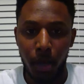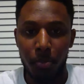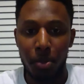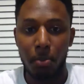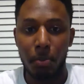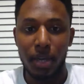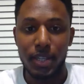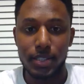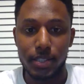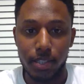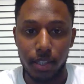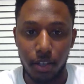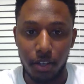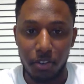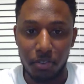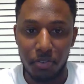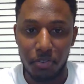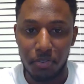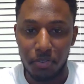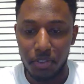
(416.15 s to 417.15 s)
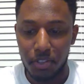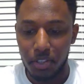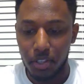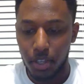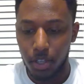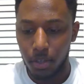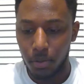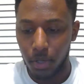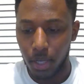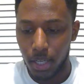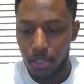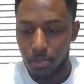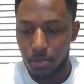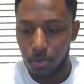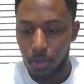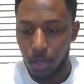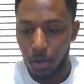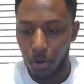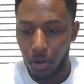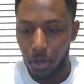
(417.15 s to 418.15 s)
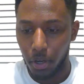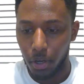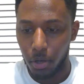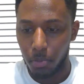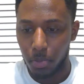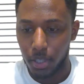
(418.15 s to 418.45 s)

of myself, not too long ago,